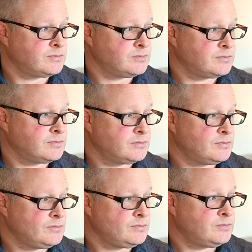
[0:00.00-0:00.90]

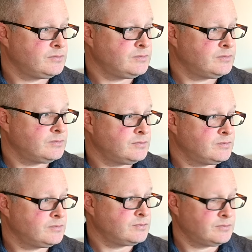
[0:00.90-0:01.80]

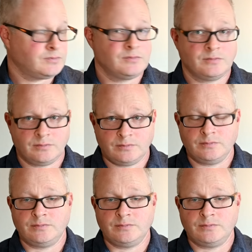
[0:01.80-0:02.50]
This person isn't speaking.